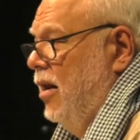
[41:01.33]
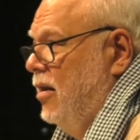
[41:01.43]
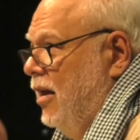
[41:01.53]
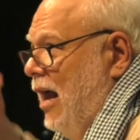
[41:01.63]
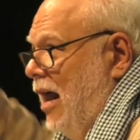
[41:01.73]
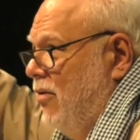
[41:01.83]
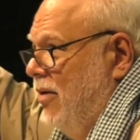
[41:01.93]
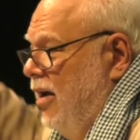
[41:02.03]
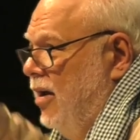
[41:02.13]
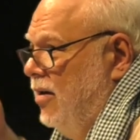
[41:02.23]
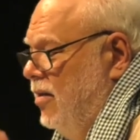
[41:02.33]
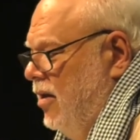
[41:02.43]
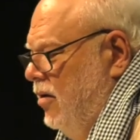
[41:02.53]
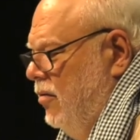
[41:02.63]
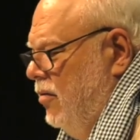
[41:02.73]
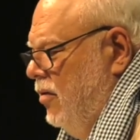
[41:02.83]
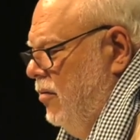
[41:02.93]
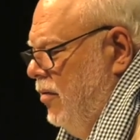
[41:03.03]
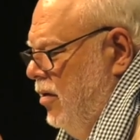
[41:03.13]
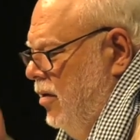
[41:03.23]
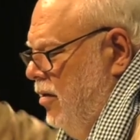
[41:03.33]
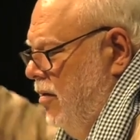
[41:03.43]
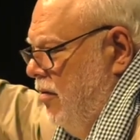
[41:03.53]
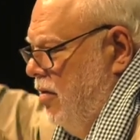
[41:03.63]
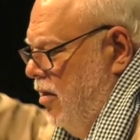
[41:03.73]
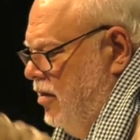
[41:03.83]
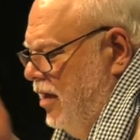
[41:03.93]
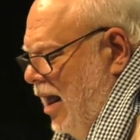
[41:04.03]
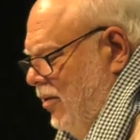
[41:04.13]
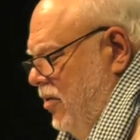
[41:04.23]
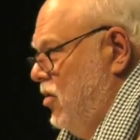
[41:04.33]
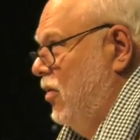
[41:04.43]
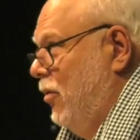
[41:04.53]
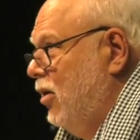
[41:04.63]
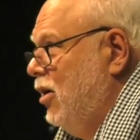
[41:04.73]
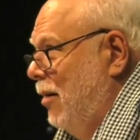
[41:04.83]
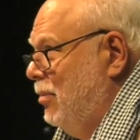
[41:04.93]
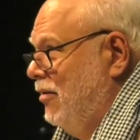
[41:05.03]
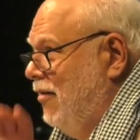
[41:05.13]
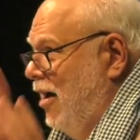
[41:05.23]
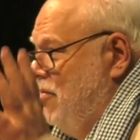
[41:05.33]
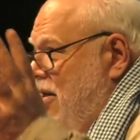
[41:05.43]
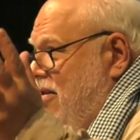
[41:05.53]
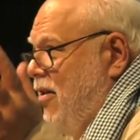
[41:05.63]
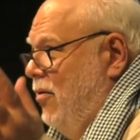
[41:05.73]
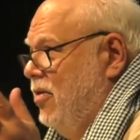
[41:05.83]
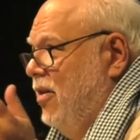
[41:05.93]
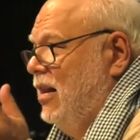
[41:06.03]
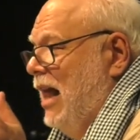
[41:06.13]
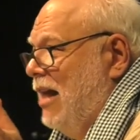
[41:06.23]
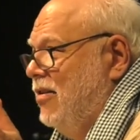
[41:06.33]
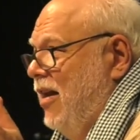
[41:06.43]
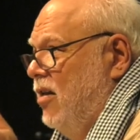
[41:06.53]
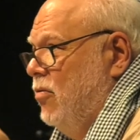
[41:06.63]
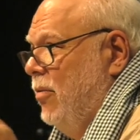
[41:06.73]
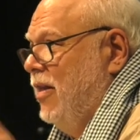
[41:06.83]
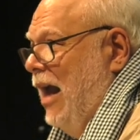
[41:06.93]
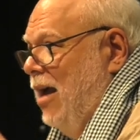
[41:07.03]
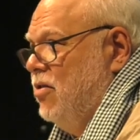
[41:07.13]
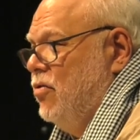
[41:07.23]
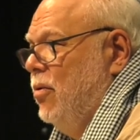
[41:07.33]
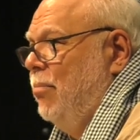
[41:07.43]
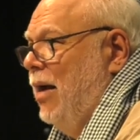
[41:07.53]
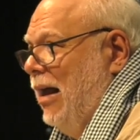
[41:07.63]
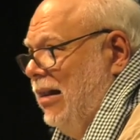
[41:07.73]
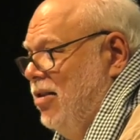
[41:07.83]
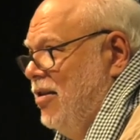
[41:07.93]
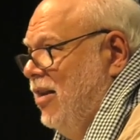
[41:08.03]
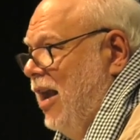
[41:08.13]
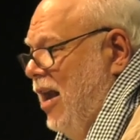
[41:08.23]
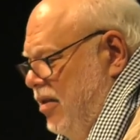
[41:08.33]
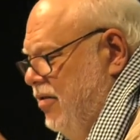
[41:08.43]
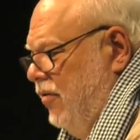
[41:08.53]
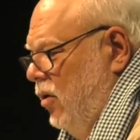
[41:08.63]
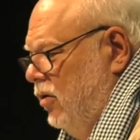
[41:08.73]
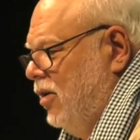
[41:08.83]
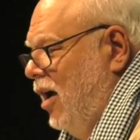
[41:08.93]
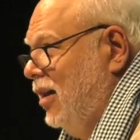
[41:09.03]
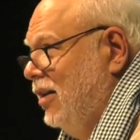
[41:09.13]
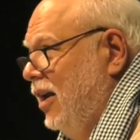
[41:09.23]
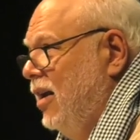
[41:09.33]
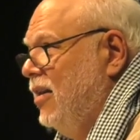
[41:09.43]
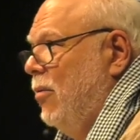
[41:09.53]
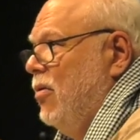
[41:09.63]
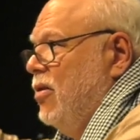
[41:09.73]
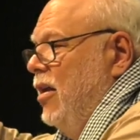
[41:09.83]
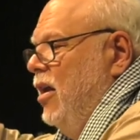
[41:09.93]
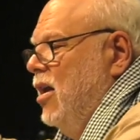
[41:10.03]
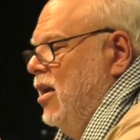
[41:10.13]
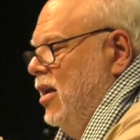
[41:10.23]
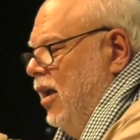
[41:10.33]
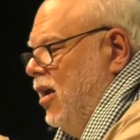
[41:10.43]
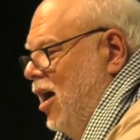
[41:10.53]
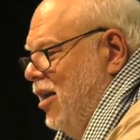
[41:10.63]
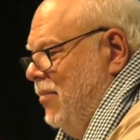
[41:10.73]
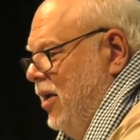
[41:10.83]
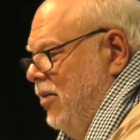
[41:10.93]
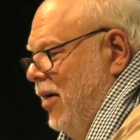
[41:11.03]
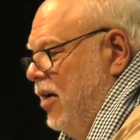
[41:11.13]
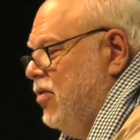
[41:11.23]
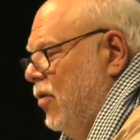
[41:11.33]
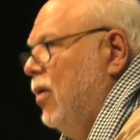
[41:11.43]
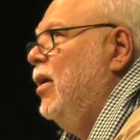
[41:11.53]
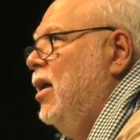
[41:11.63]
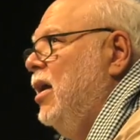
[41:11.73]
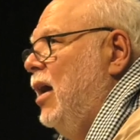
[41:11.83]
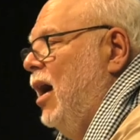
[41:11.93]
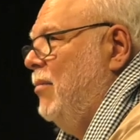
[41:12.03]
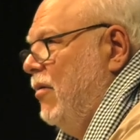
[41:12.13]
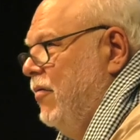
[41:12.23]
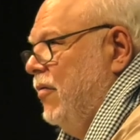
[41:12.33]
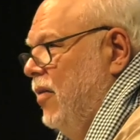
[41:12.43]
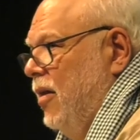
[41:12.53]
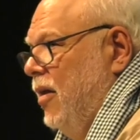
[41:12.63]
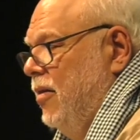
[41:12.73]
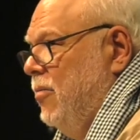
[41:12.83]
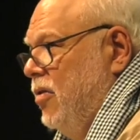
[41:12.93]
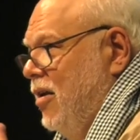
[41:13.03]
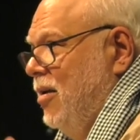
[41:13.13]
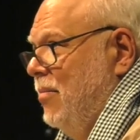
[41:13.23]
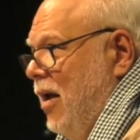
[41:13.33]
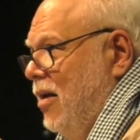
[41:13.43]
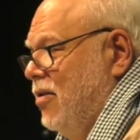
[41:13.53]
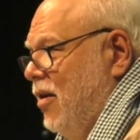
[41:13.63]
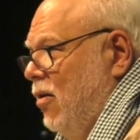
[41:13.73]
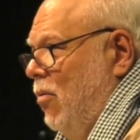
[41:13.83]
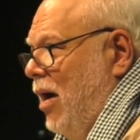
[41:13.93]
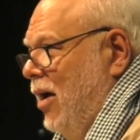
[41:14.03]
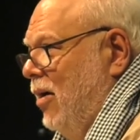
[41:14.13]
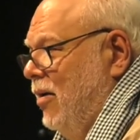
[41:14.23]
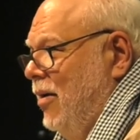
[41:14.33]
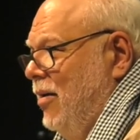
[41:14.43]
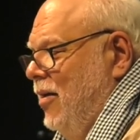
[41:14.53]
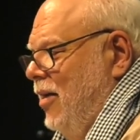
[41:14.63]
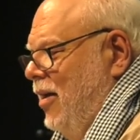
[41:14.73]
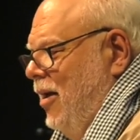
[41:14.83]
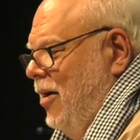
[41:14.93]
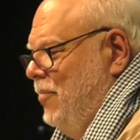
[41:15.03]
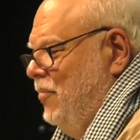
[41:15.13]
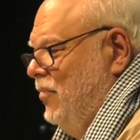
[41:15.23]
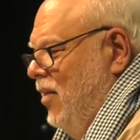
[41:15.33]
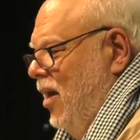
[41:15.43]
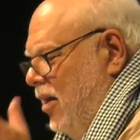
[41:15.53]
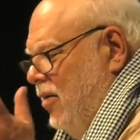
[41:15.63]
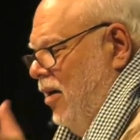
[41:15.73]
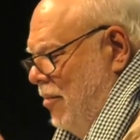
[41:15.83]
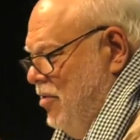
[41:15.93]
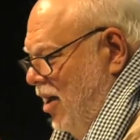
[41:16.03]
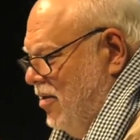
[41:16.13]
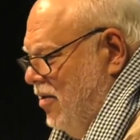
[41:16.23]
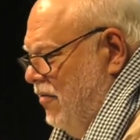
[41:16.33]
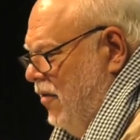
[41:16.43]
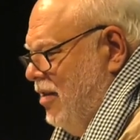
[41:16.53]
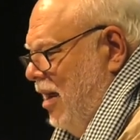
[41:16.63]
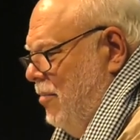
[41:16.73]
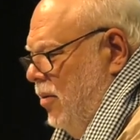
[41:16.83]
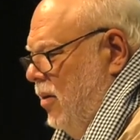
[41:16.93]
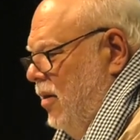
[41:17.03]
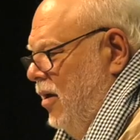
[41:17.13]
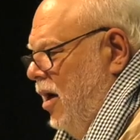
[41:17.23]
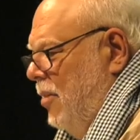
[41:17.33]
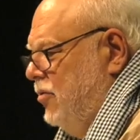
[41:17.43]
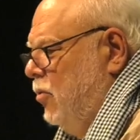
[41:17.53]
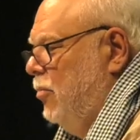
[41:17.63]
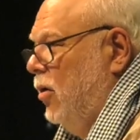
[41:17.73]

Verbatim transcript: in the gallery, you, the, the gallery show, there were a couple of objects. There was the glass case with the actual bottles and cans of Old Colony. There was the economy eraser. Um, the, the, museum has acquired um, other objects, for example, um, two